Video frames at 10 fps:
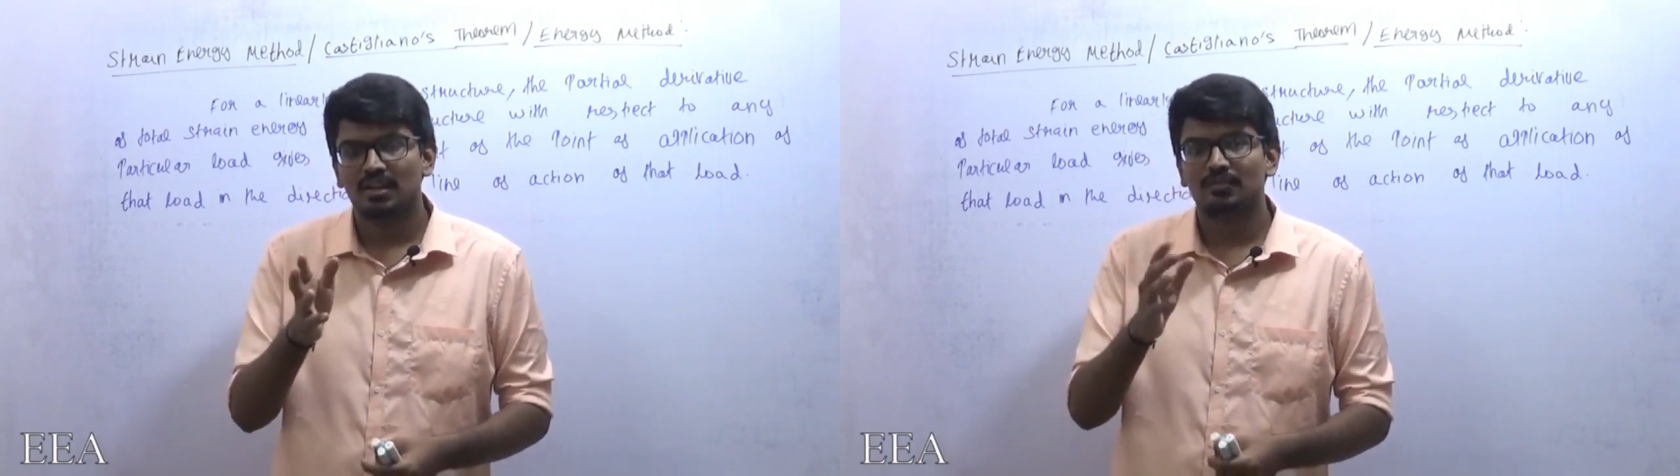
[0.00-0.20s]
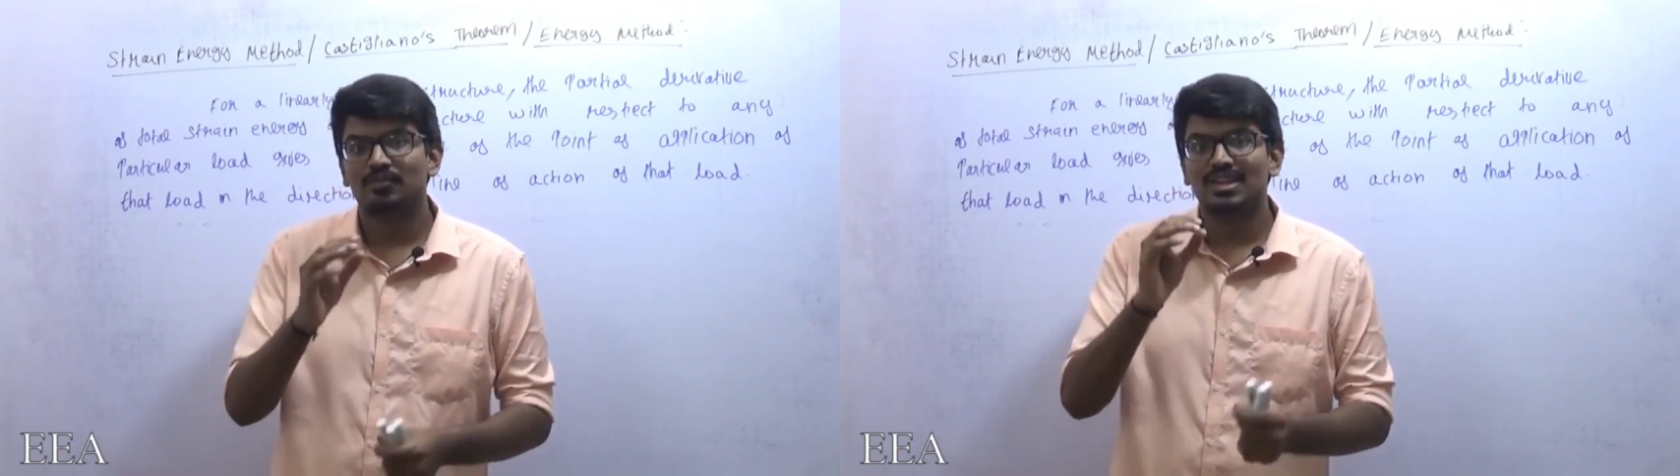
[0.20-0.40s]

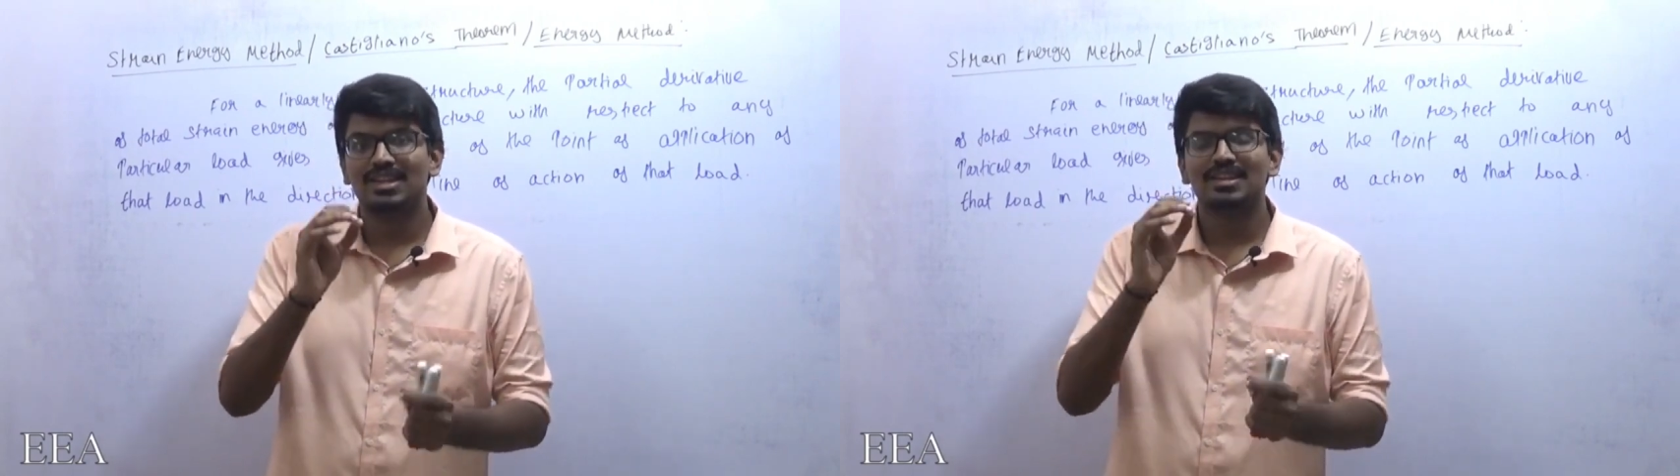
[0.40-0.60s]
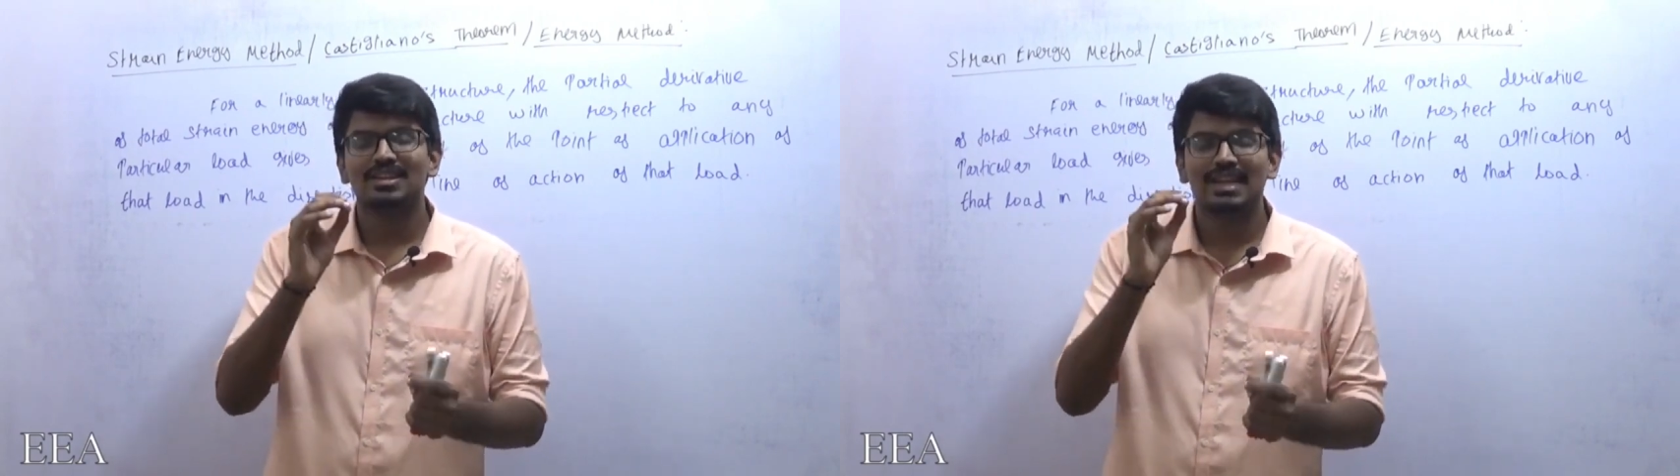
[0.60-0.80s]

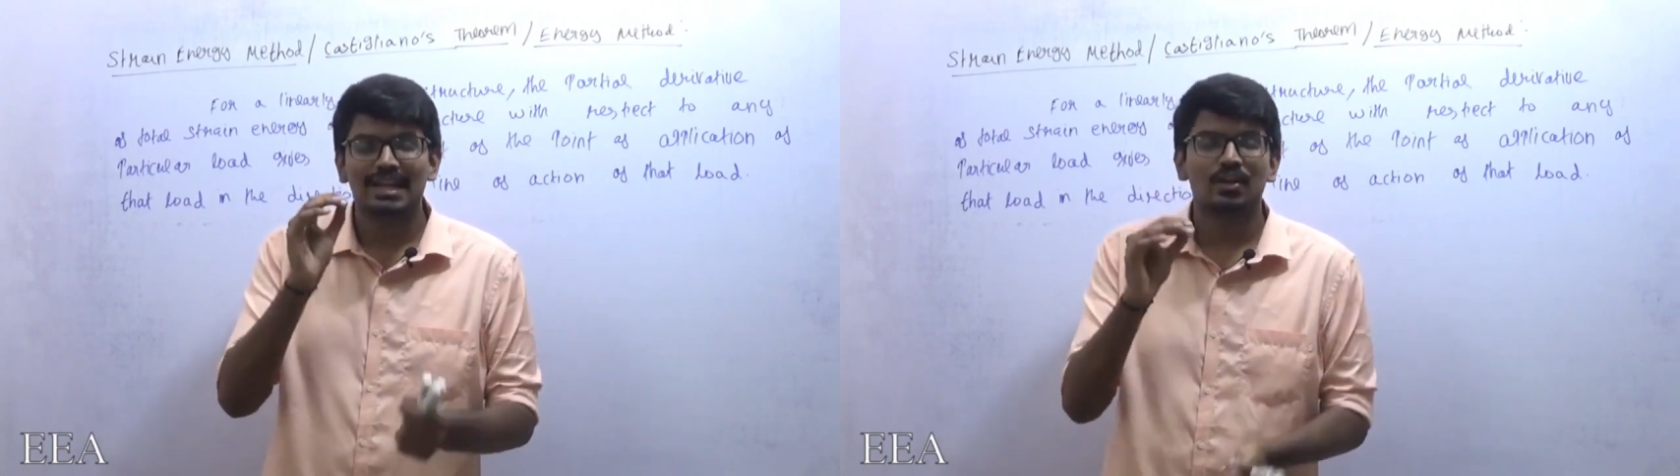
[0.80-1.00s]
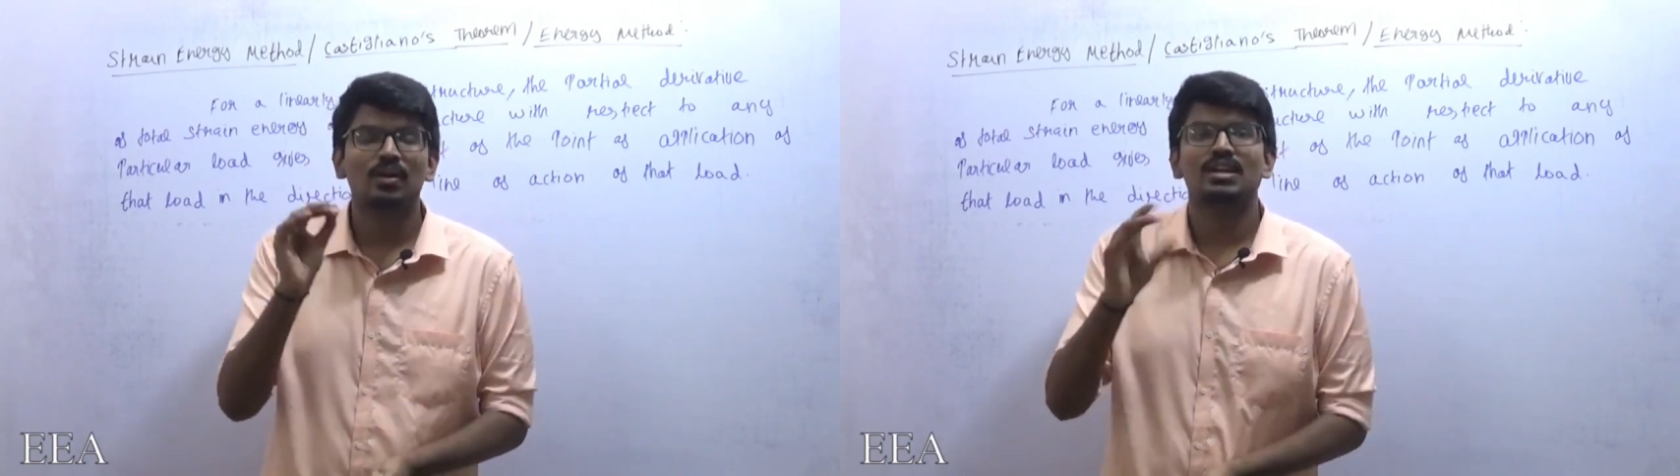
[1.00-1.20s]
we
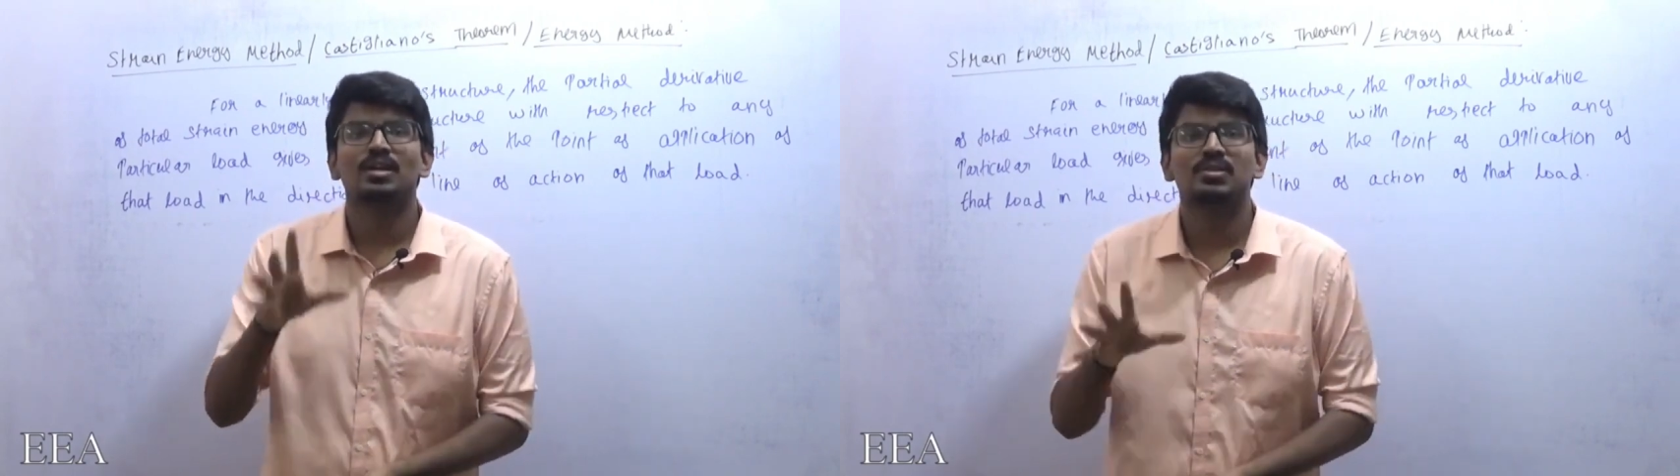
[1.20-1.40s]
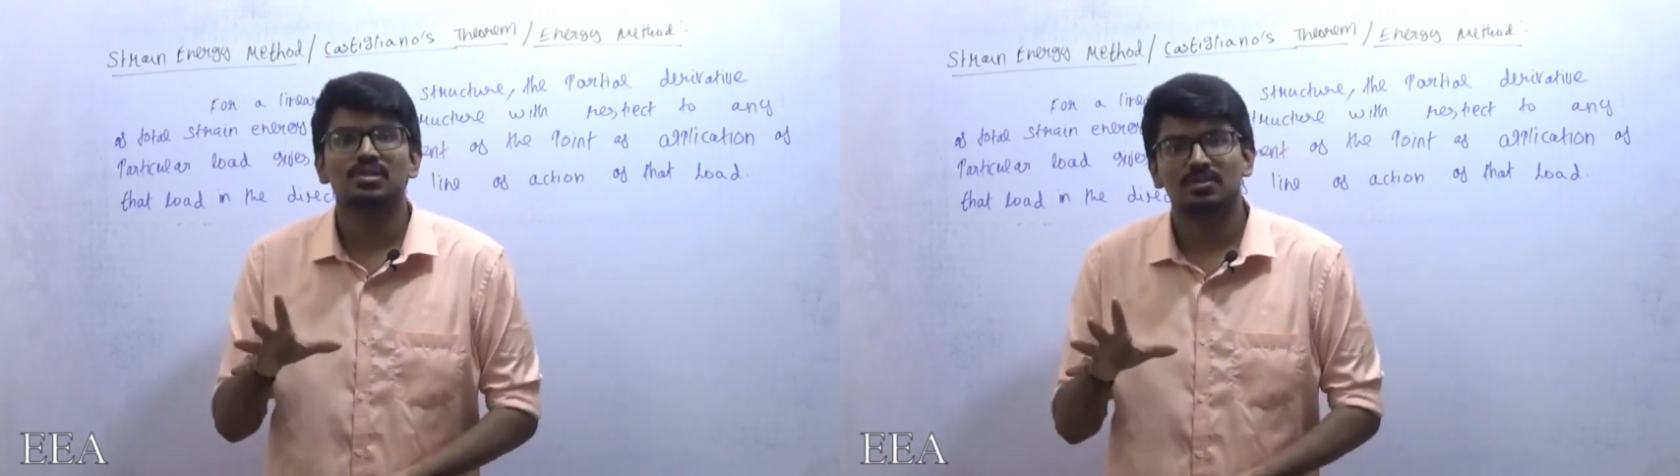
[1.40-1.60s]
cannot
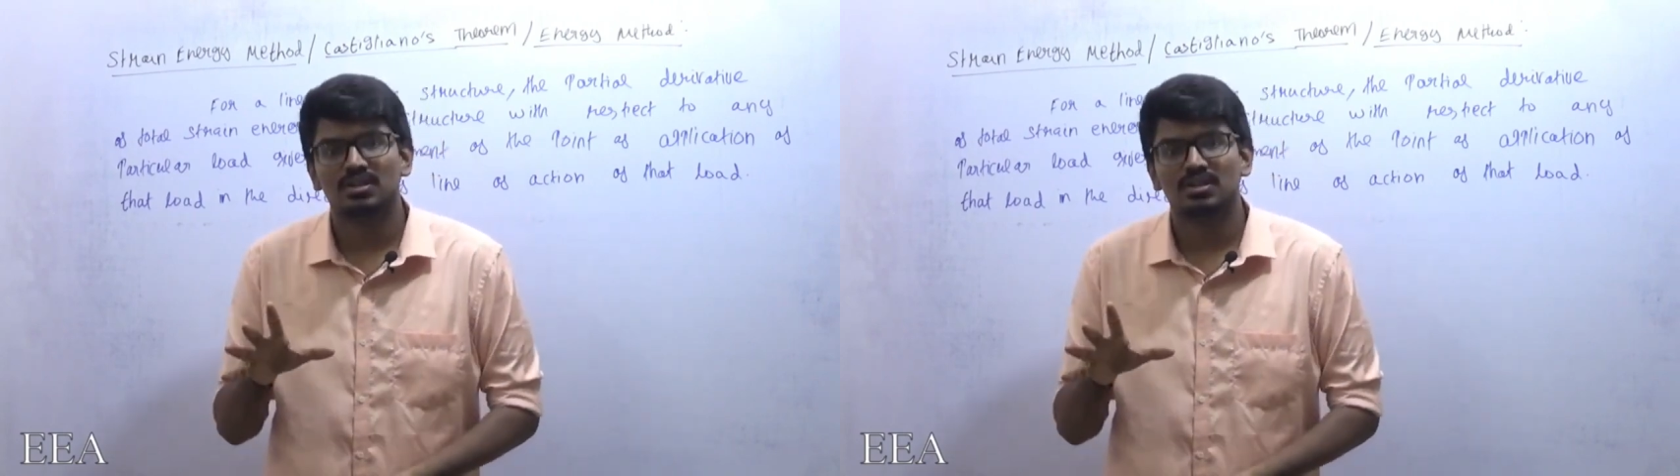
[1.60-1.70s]
able to